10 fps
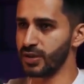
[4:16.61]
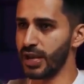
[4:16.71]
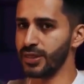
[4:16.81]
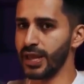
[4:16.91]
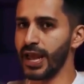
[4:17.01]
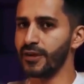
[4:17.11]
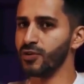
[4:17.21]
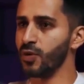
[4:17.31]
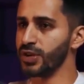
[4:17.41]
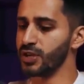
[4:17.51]
And they have
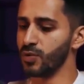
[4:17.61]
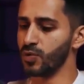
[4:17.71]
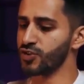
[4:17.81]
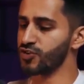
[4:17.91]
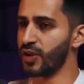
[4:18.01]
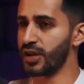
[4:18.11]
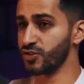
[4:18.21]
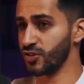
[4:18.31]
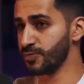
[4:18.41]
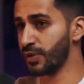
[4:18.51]
no idea what
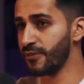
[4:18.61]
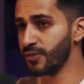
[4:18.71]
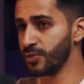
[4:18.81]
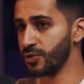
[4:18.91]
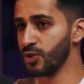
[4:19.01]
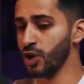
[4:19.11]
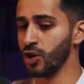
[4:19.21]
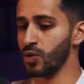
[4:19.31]
strategy is profitable,